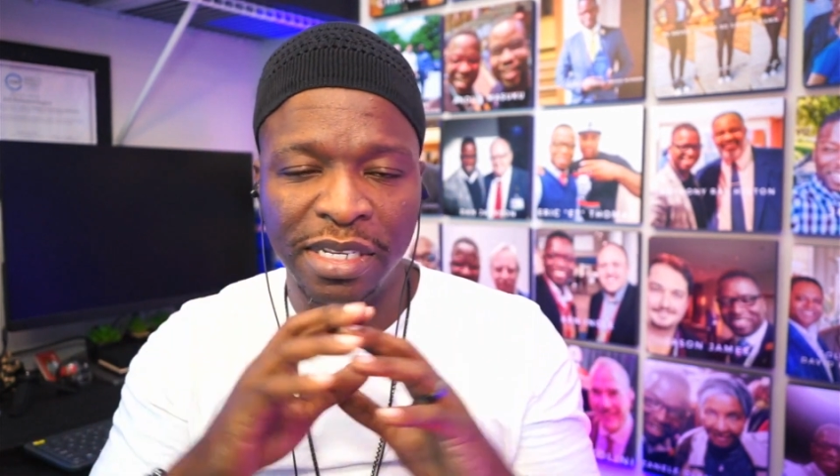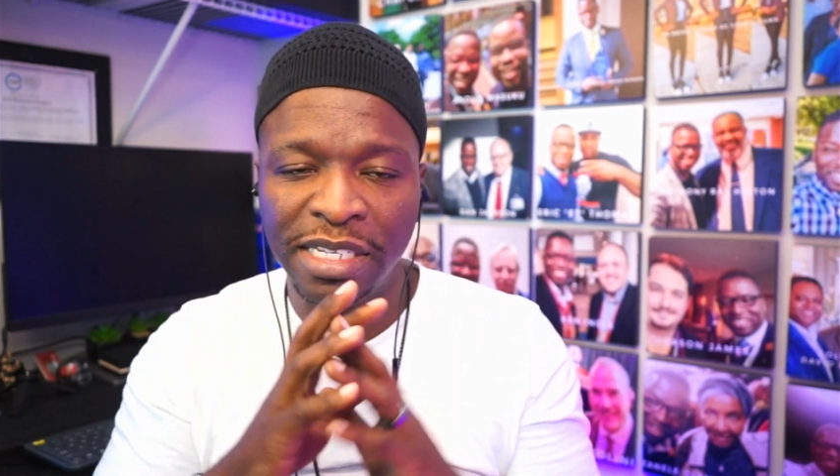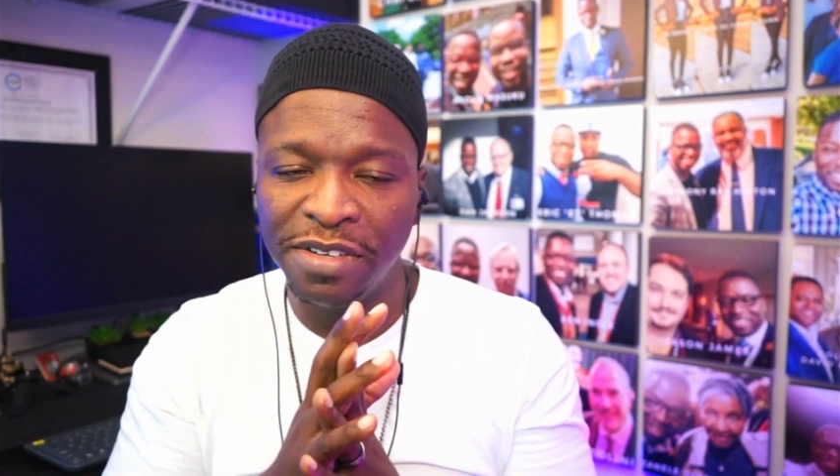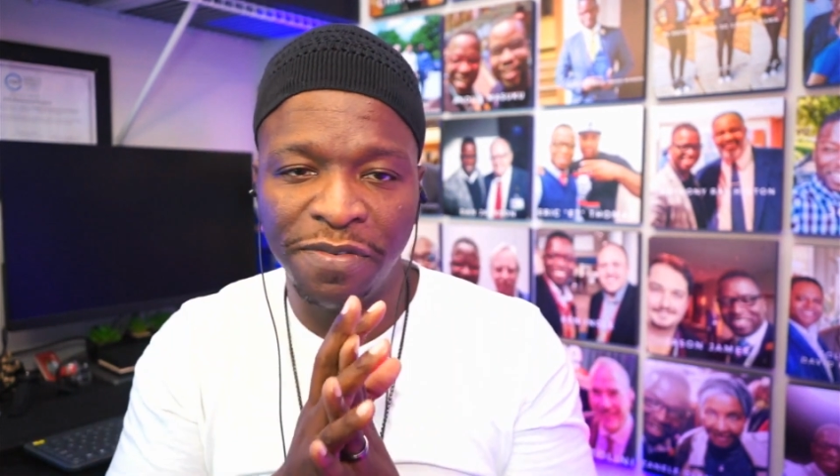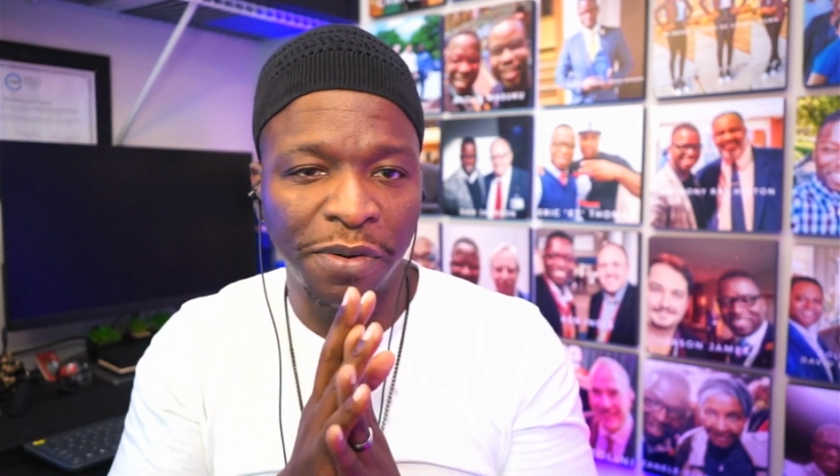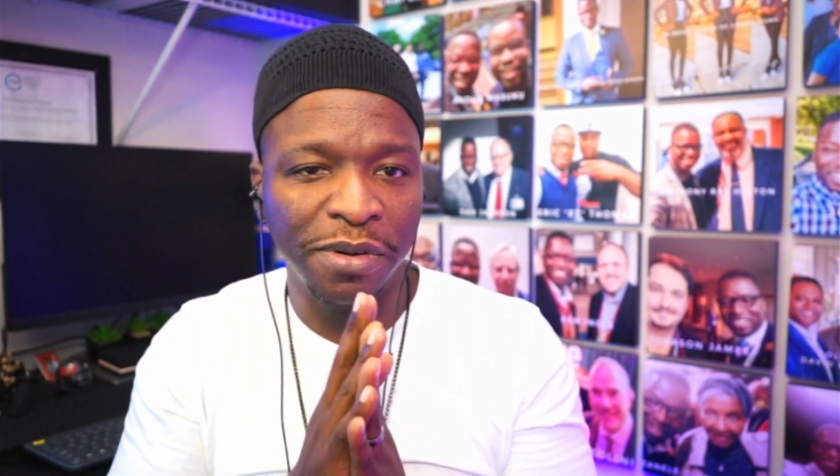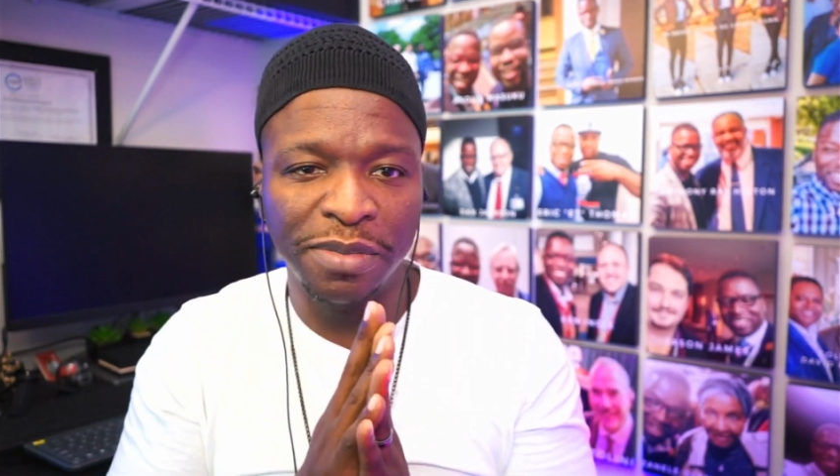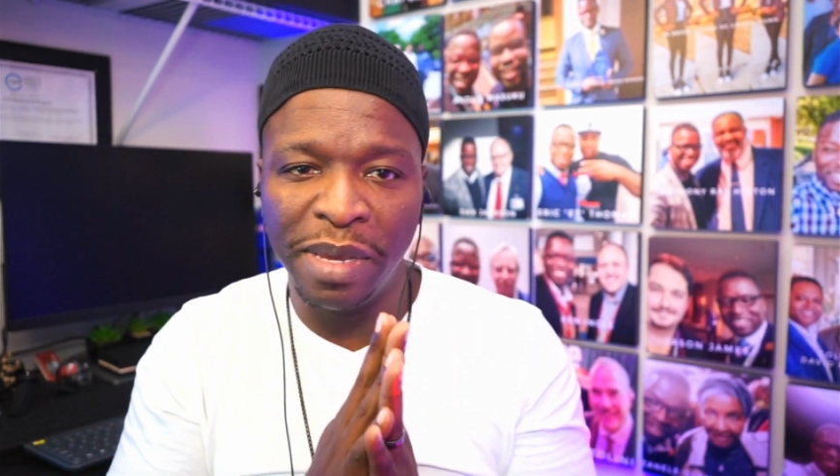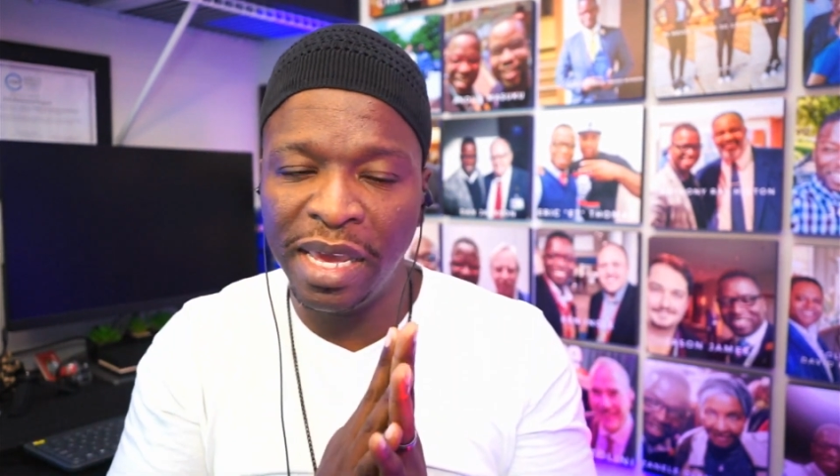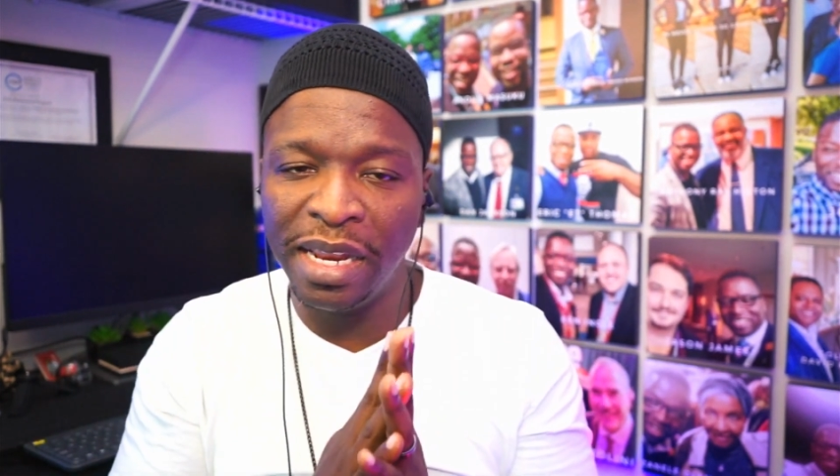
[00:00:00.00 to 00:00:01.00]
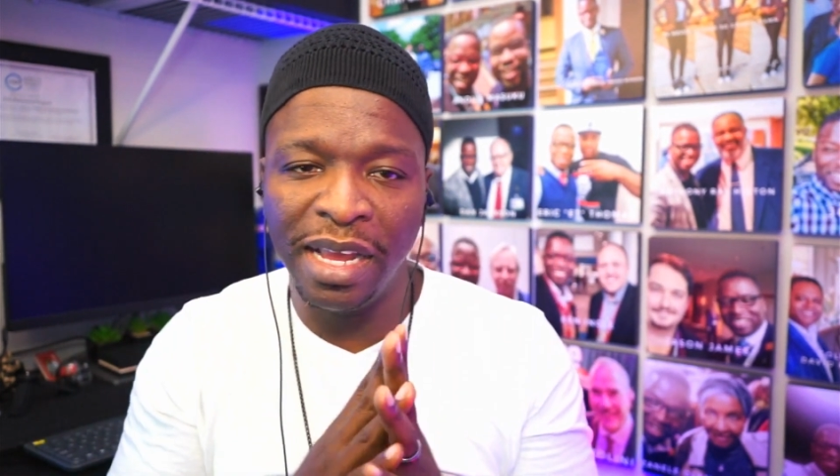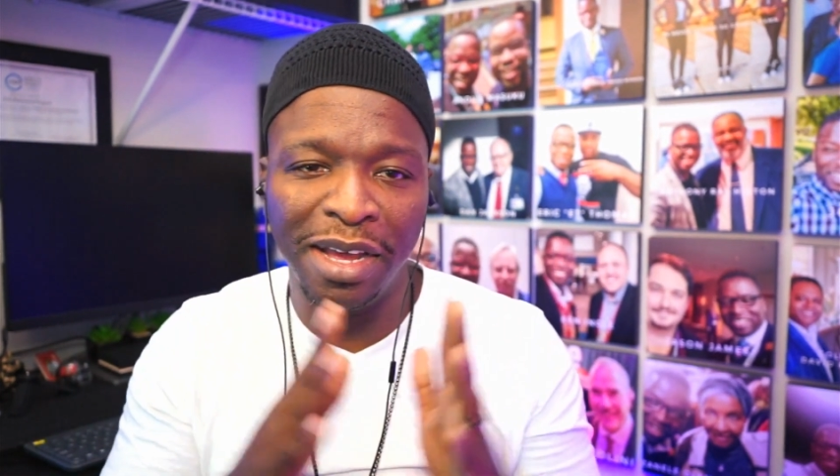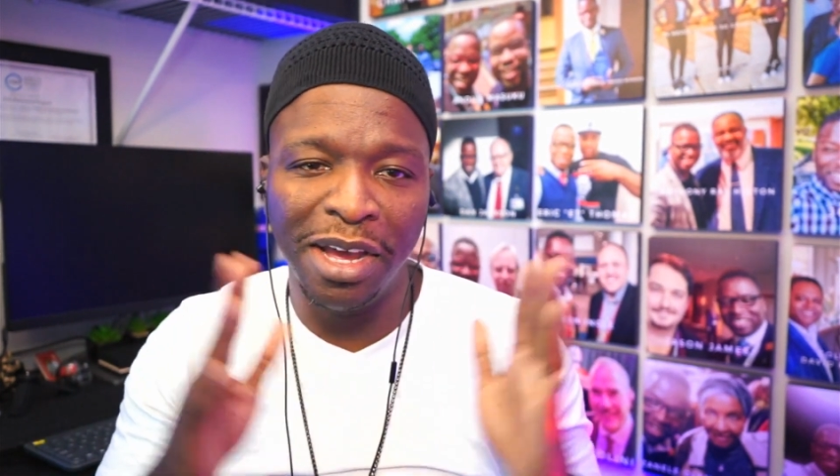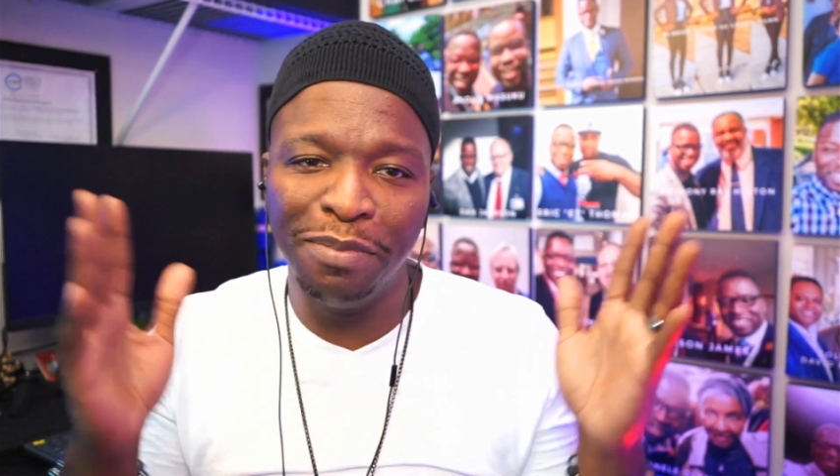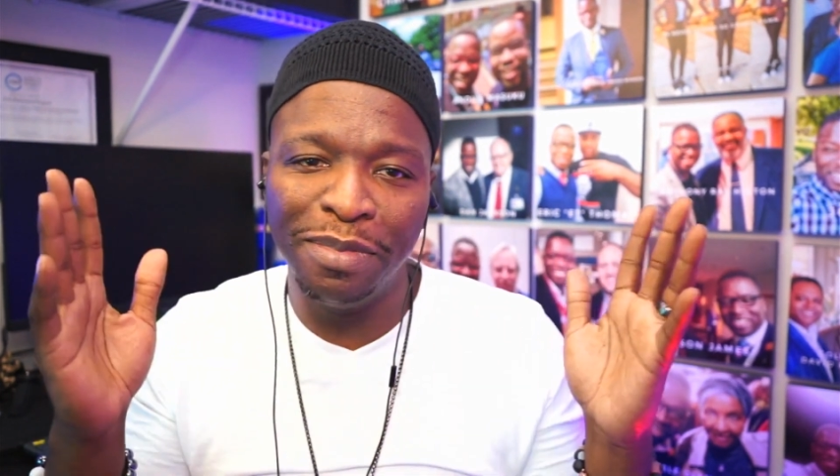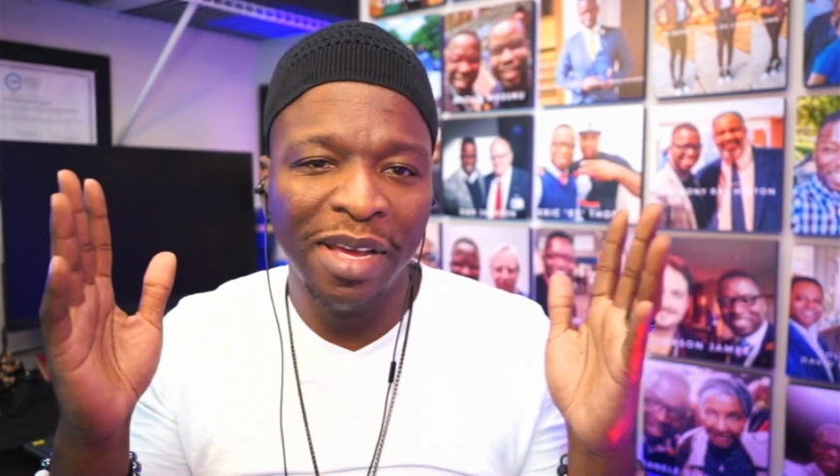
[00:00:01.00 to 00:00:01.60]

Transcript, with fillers: Listen, folks, man, uh,